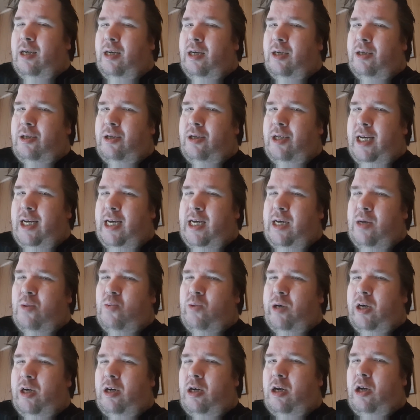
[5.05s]
Today
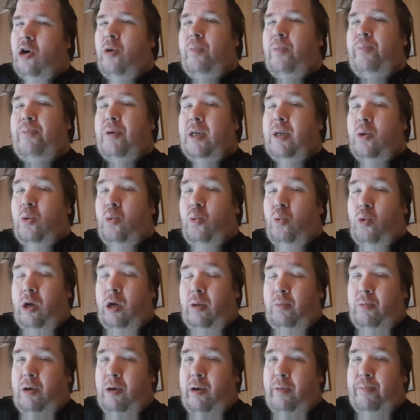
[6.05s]
we're going to open one
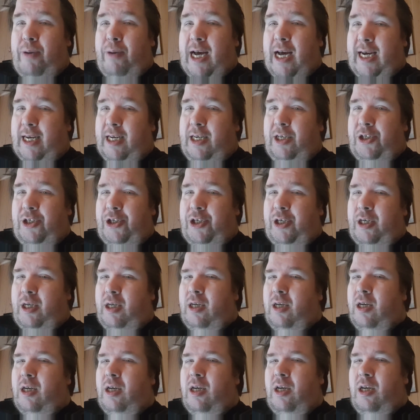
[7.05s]
more package
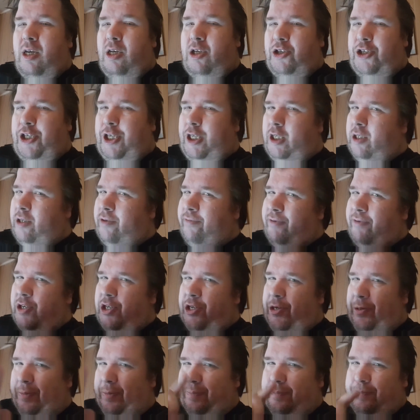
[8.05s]
just for
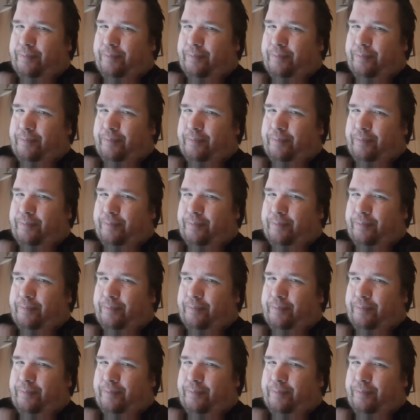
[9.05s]
you.